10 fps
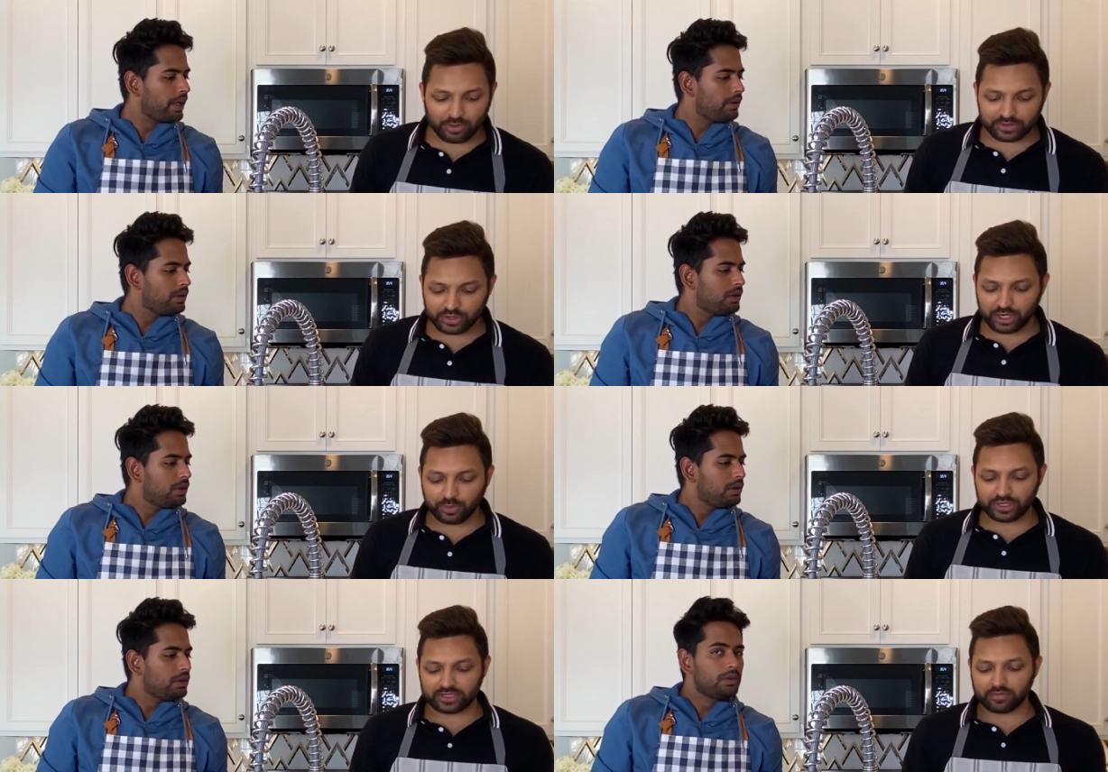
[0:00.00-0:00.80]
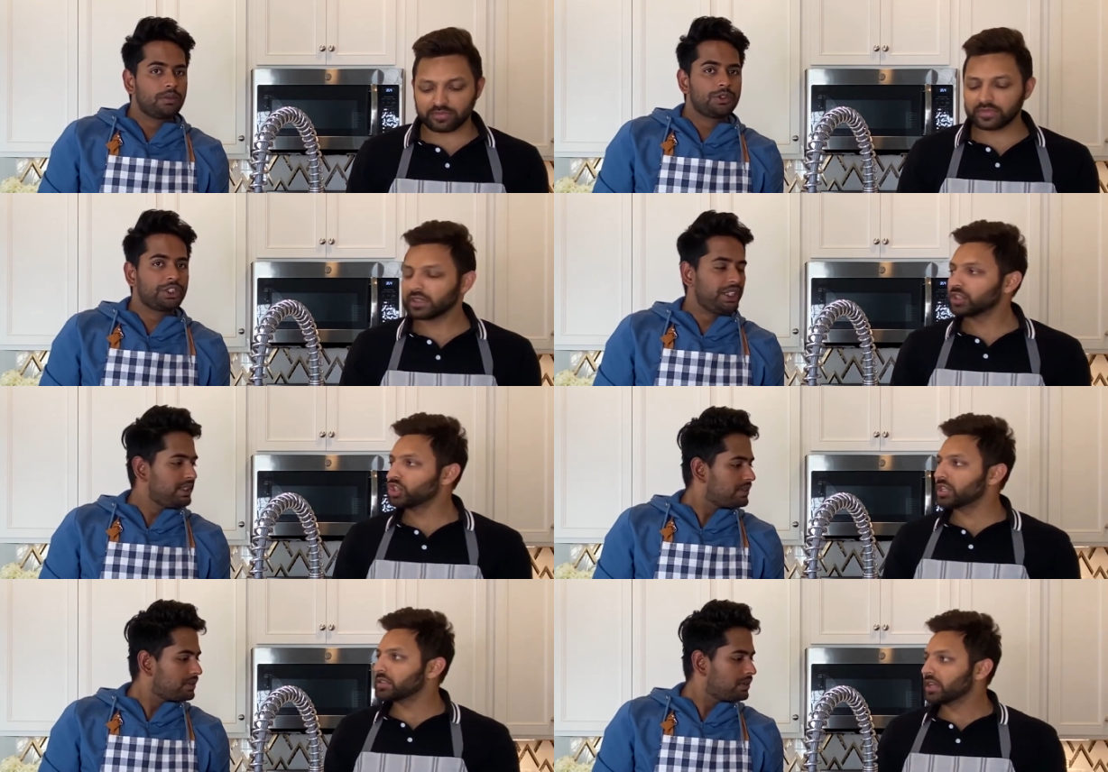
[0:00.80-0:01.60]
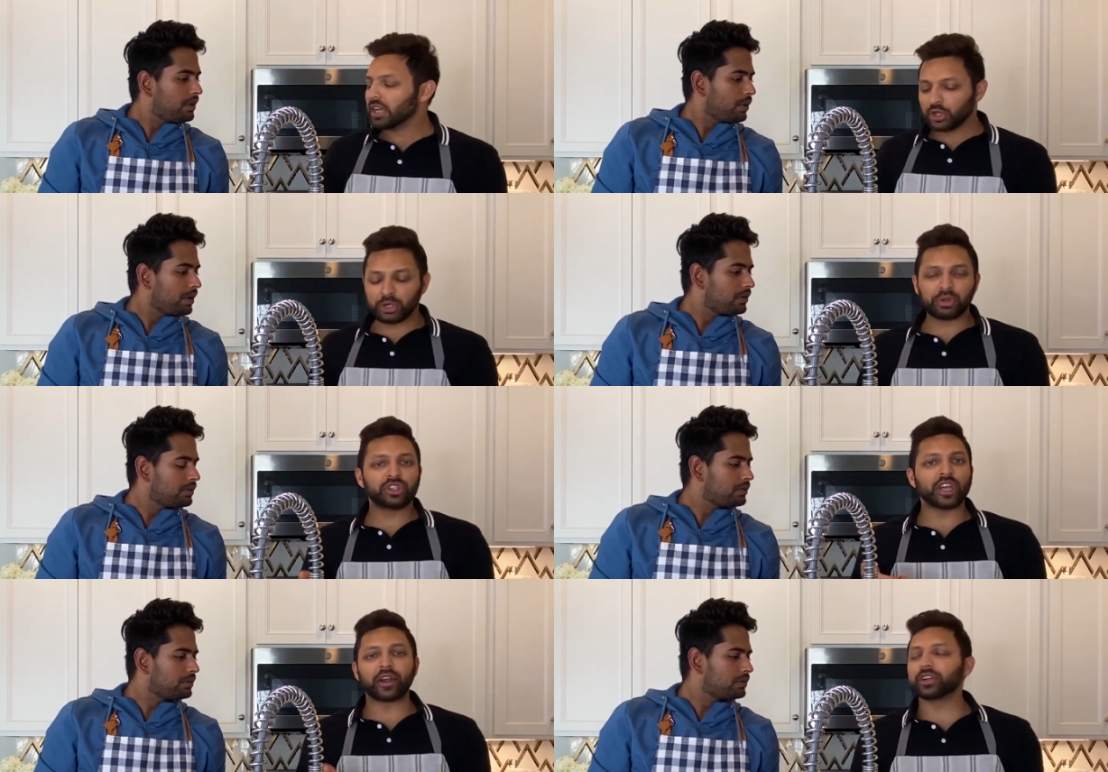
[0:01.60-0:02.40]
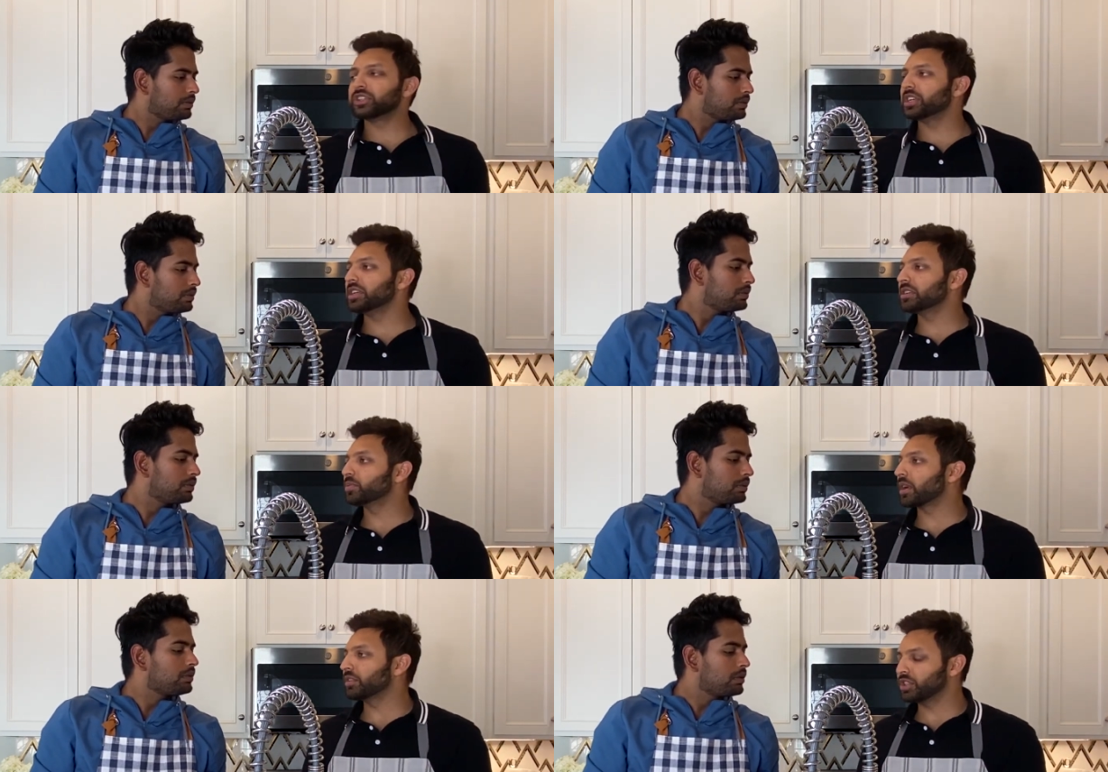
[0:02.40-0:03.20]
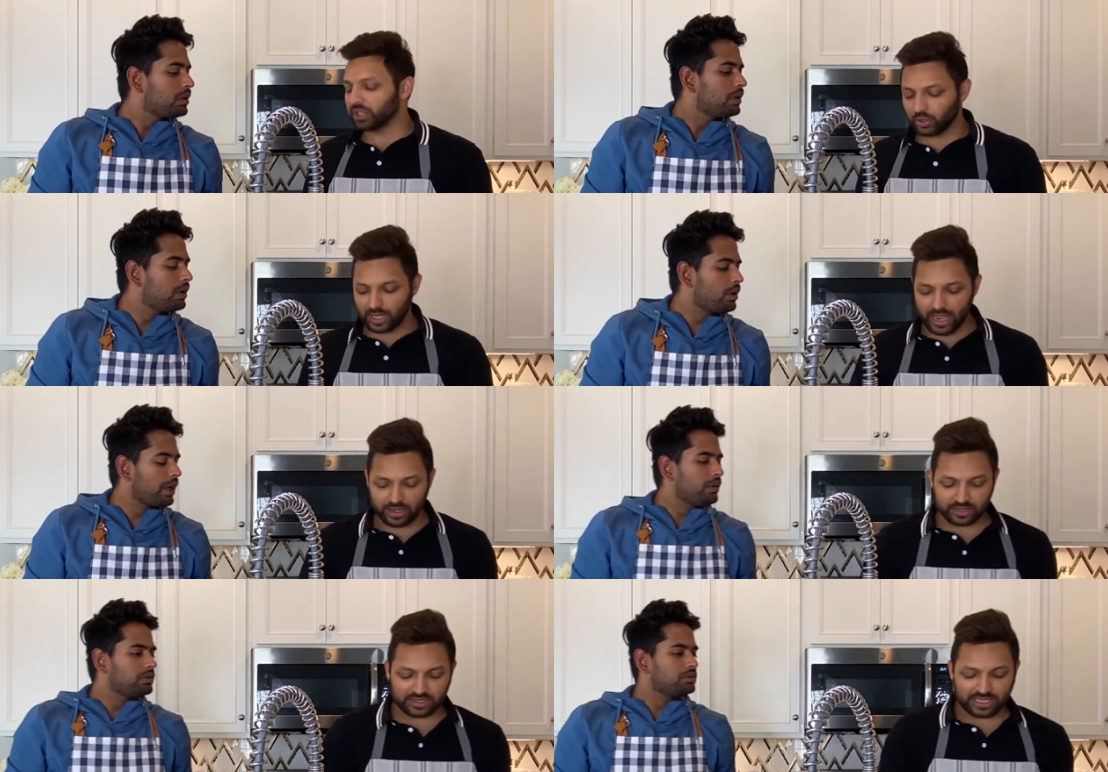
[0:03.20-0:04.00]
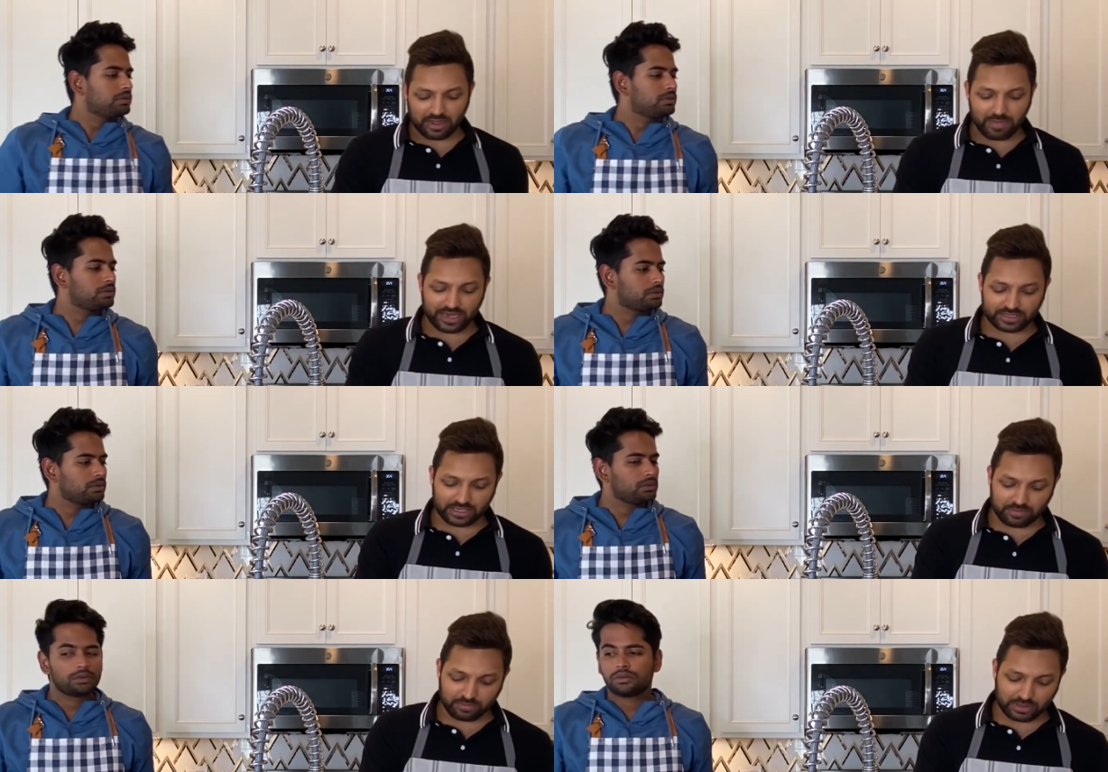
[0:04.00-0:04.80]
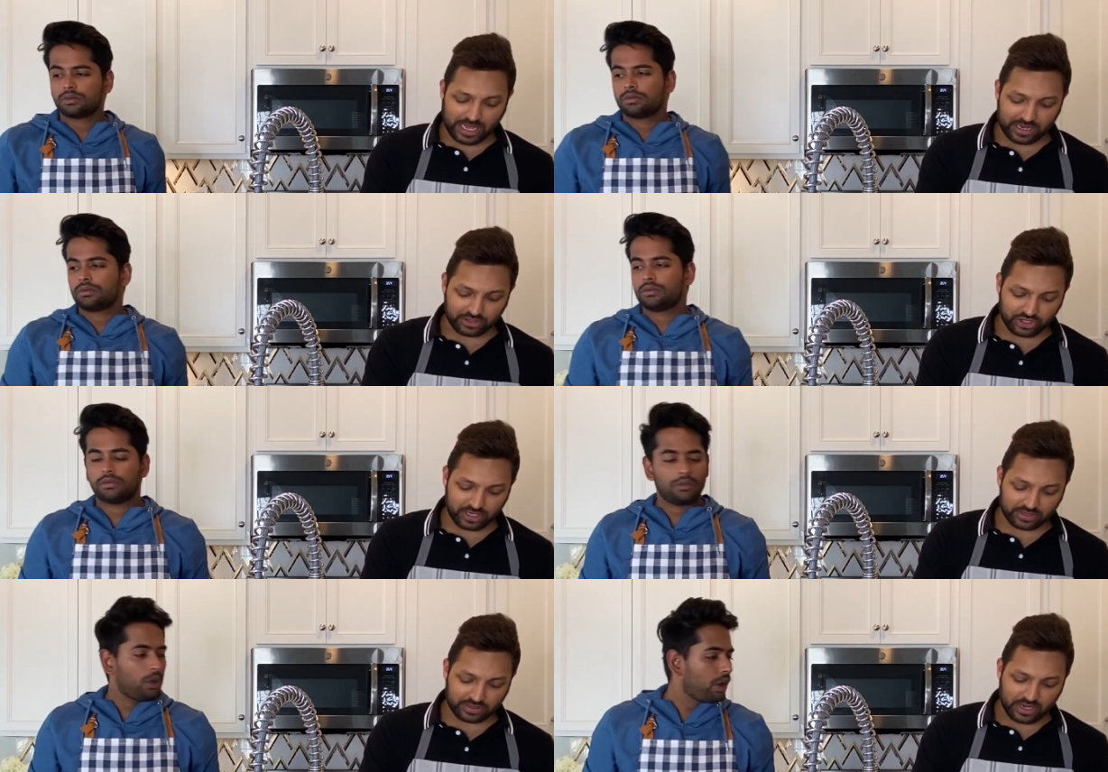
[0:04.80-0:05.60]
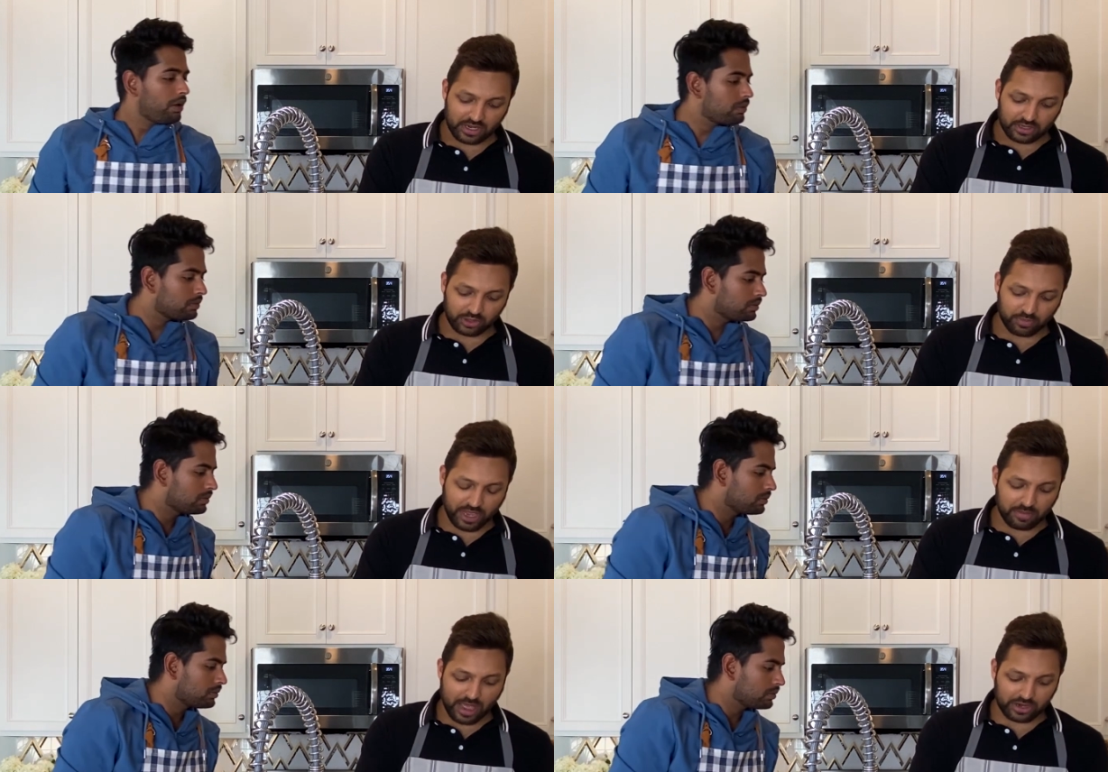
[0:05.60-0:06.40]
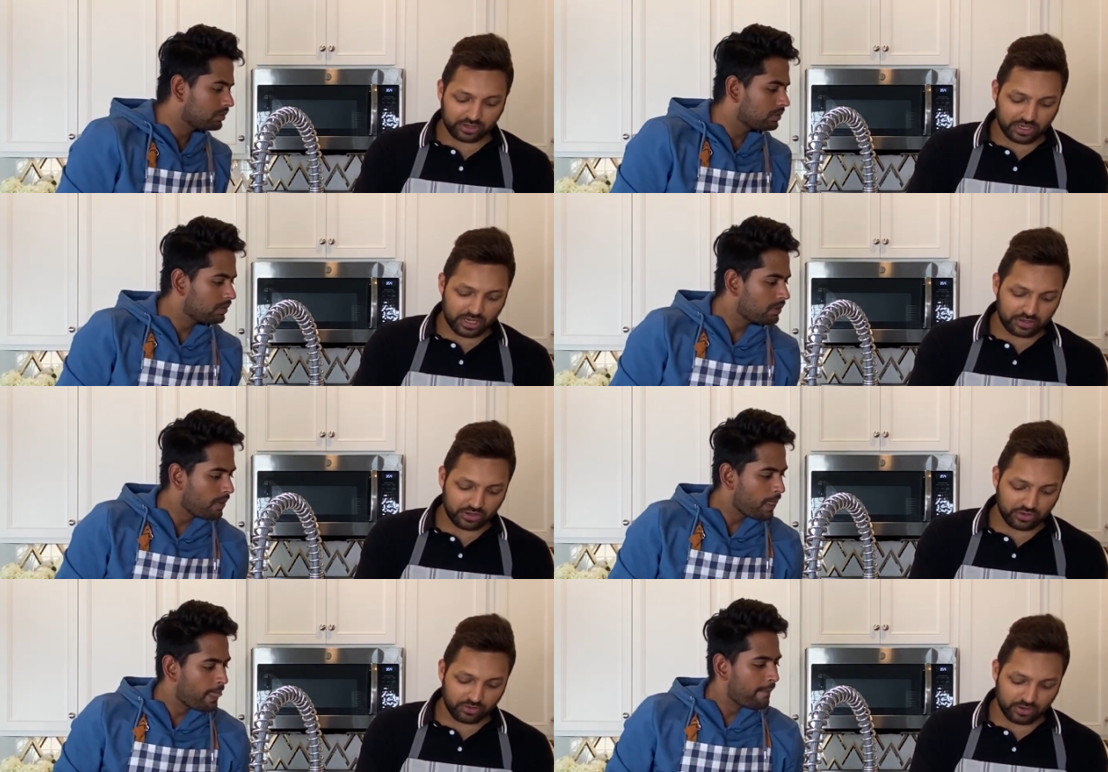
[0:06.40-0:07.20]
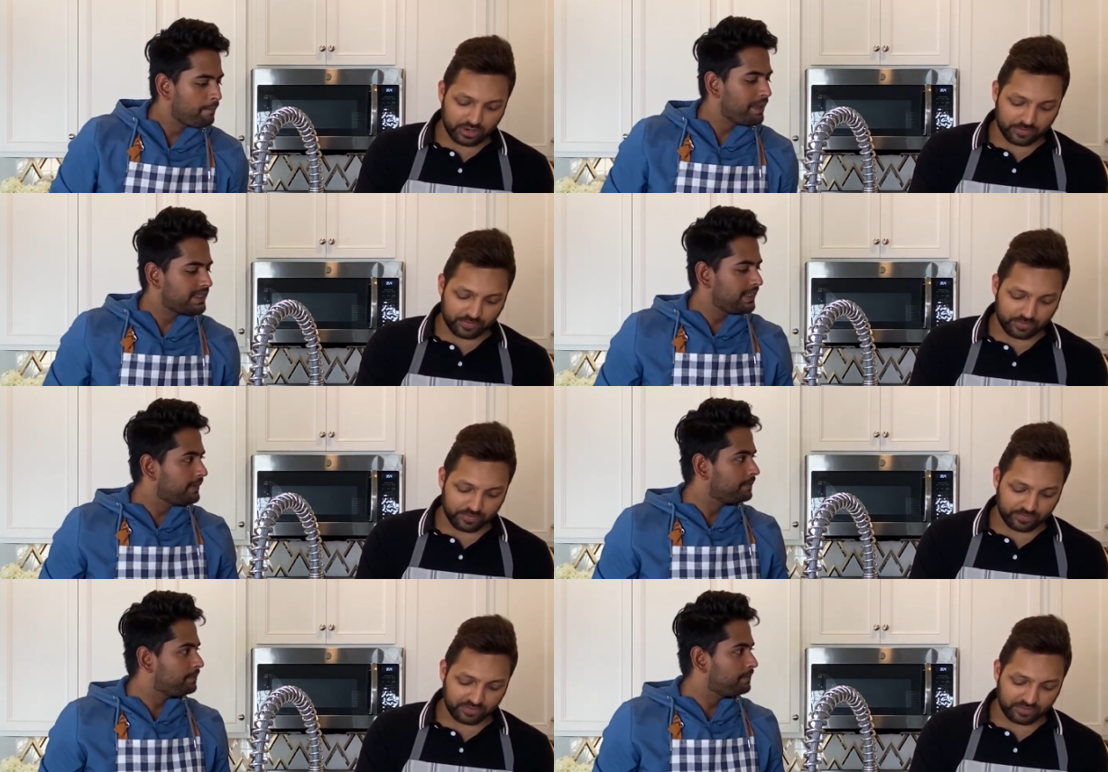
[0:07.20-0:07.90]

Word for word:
Speaker 1: I'm also gonna put some cheese. cheese. Okay. You can put cheddar cheese, whatever cheese you like. Okay. This is like a Mexican blend cheese. Okay. So babe, actually, can you mix it?